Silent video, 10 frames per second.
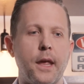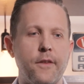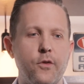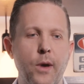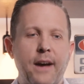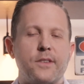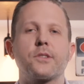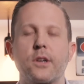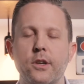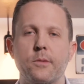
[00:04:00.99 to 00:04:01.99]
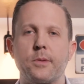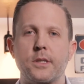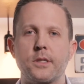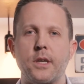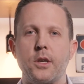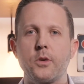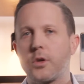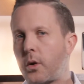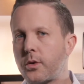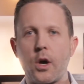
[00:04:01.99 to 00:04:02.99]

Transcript: if you haven't started your business yet, you don't